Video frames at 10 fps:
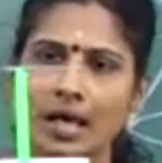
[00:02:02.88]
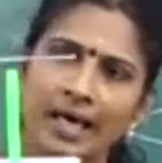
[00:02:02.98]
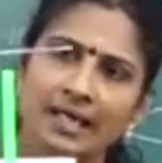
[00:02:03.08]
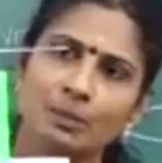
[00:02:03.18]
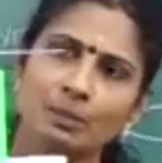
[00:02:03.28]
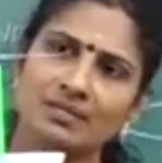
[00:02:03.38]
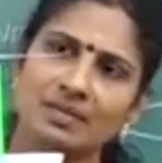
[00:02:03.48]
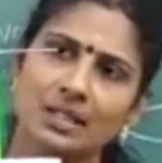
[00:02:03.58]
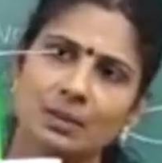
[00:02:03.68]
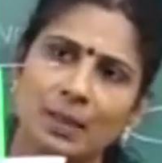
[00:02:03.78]
angle
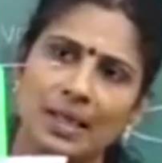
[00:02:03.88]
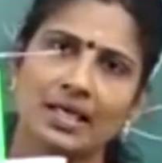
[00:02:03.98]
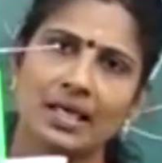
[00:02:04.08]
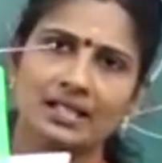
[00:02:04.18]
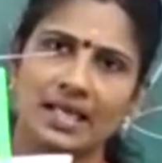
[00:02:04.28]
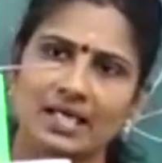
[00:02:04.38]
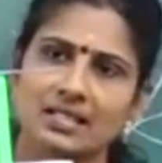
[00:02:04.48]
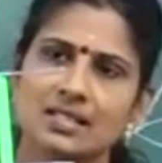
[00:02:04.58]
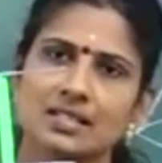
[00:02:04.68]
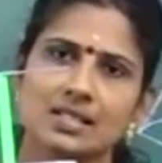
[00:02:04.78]
between the plane and the
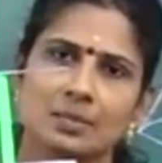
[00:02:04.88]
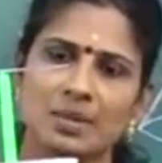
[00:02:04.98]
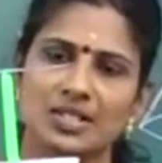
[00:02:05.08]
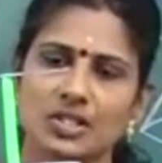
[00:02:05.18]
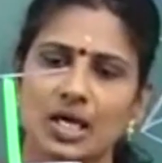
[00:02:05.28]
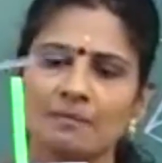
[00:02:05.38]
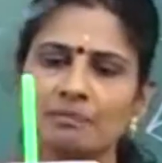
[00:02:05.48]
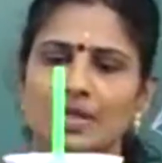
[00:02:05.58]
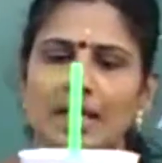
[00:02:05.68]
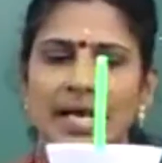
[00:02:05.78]
axis is a beta,
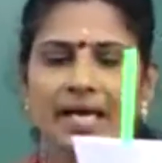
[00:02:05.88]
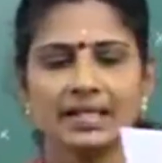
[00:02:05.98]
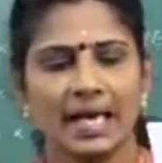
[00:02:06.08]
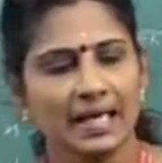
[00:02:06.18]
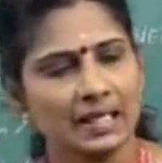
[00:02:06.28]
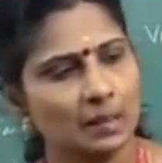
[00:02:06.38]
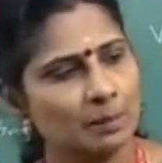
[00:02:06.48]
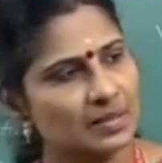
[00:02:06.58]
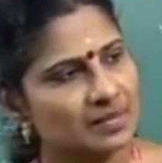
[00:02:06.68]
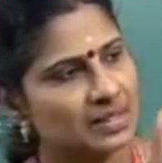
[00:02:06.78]
and the angle
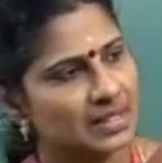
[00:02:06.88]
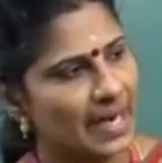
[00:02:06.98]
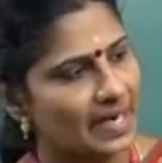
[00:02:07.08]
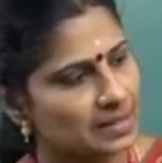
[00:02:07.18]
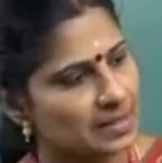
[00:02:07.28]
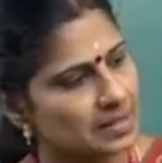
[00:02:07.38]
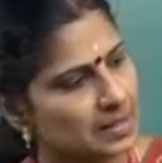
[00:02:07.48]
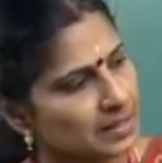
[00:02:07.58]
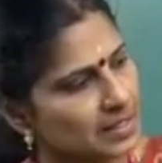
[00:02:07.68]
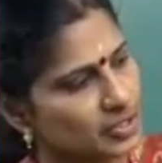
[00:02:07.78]
between the axis
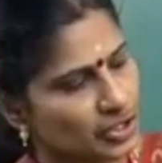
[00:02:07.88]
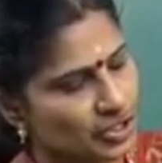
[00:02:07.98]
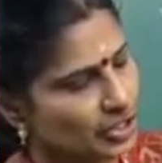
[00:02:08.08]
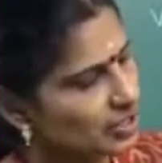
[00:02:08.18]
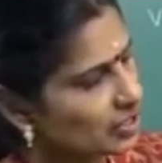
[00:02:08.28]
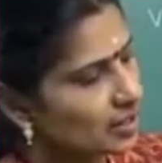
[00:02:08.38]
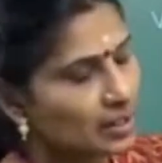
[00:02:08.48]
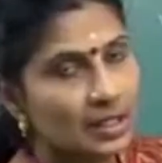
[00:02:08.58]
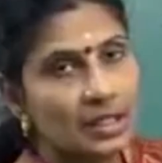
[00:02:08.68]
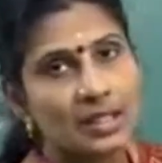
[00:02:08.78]
and the
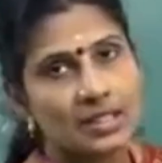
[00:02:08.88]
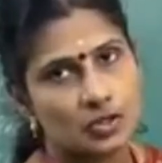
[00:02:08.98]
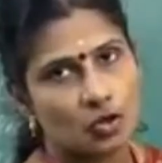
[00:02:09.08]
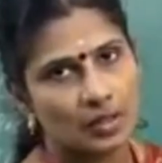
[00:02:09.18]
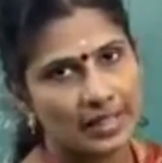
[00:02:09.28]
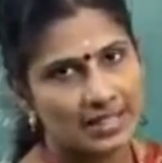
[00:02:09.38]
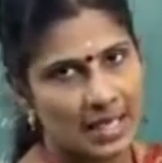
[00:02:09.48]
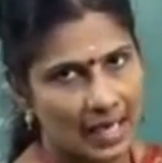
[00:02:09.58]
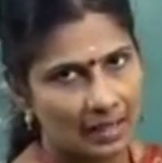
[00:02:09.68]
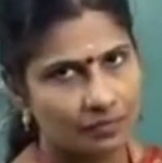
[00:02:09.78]
generator is called as
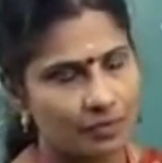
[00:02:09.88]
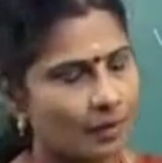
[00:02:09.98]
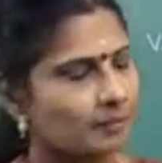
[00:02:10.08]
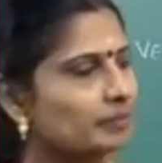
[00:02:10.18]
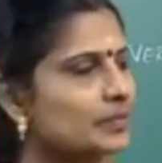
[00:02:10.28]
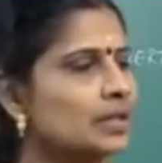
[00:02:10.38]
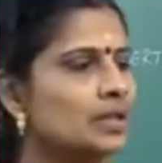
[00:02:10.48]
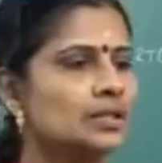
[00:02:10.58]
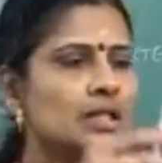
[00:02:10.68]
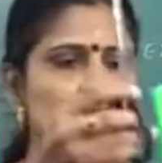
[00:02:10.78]
a alpha.
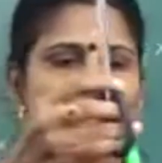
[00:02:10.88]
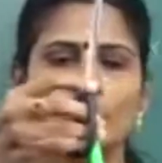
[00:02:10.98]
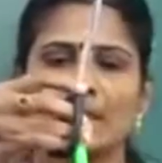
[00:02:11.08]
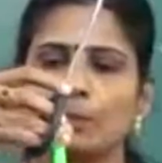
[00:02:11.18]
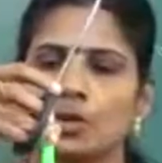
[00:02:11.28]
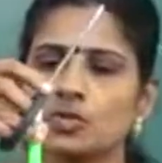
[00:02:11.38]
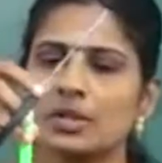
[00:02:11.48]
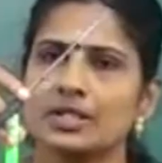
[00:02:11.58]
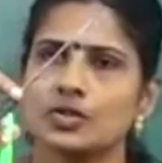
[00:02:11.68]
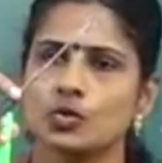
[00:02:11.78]
There are so many
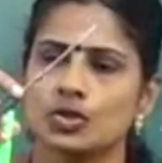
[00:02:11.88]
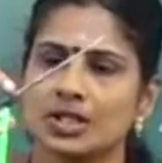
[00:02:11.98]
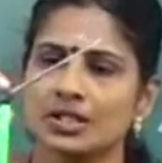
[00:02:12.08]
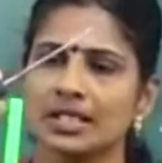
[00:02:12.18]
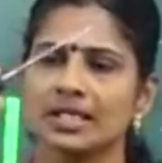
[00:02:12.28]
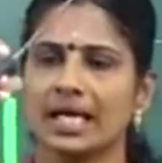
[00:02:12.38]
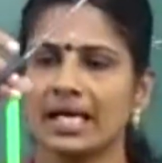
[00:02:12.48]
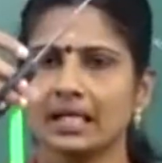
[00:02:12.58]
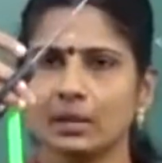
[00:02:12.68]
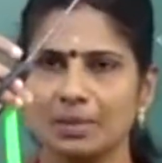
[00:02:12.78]
possibilities to change that
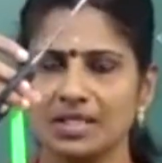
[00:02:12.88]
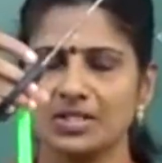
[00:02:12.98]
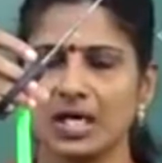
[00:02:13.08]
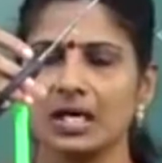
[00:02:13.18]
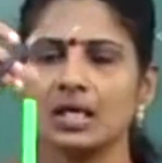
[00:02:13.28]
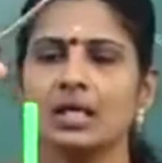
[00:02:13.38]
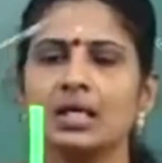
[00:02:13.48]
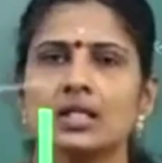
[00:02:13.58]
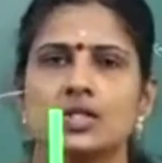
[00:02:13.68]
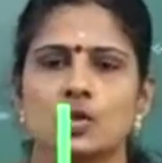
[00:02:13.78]
angle beta.
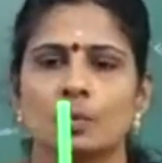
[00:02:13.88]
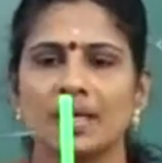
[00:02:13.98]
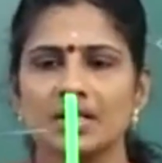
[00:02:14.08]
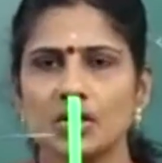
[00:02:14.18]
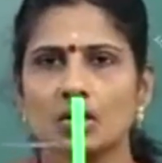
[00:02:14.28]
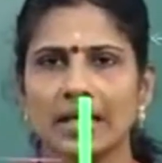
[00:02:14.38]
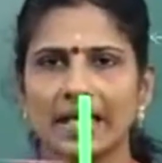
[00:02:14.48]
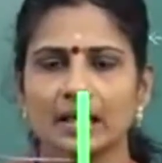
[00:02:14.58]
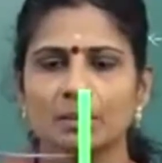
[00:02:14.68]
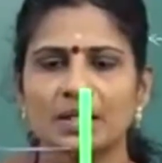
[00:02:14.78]
So based on the
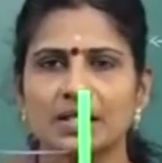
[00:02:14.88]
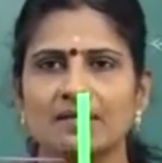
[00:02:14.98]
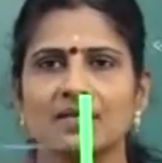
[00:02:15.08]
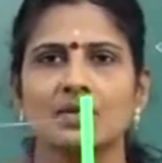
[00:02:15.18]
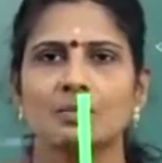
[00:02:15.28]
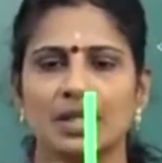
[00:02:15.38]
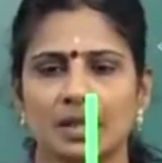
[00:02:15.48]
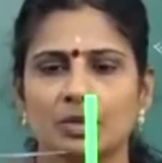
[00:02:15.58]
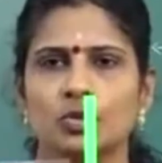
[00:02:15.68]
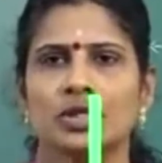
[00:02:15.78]
angle beta, we will be
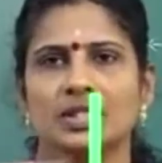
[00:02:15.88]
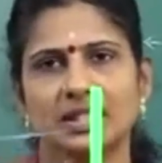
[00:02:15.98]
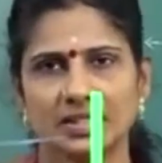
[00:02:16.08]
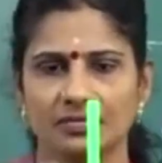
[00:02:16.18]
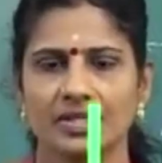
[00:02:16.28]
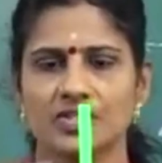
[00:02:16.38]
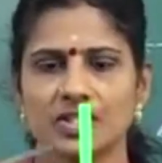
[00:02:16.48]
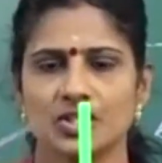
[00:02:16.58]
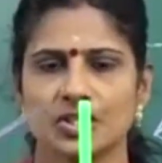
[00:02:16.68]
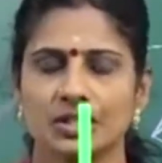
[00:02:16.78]
able to get the different
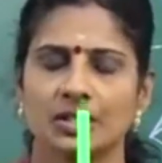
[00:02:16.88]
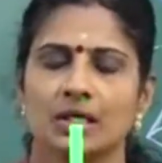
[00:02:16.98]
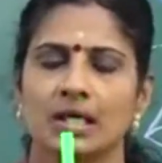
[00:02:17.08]
section.